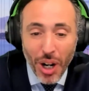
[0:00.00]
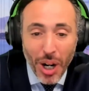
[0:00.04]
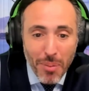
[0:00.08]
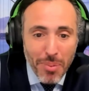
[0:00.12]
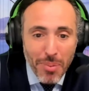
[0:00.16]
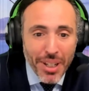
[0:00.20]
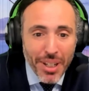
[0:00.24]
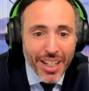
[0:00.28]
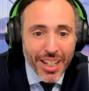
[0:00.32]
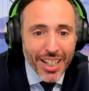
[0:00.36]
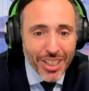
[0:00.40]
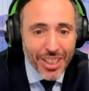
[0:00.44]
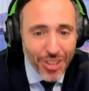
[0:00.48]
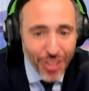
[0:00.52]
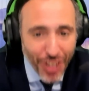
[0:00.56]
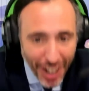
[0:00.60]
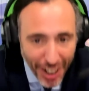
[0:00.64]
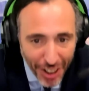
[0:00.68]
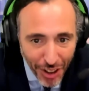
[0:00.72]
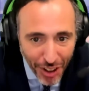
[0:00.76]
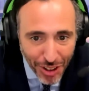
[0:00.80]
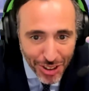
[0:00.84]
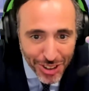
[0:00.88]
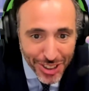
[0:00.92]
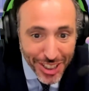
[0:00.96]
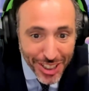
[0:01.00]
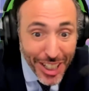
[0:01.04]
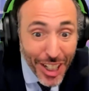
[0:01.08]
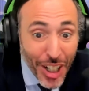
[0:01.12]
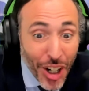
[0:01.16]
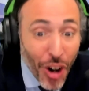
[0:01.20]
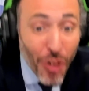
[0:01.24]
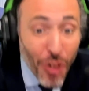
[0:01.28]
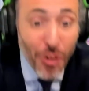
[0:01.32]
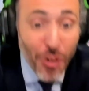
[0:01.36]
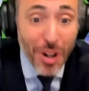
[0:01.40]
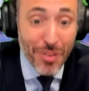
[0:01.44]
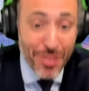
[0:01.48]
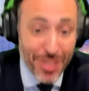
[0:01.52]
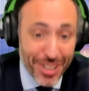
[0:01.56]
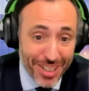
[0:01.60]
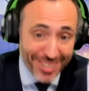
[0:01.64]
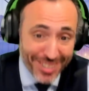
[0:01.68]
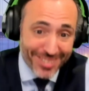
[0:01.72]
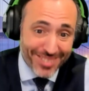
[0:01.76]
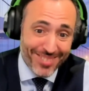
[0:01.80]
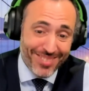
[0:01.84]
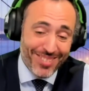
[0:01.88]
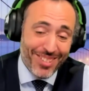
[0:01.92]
you are application agnostic. However,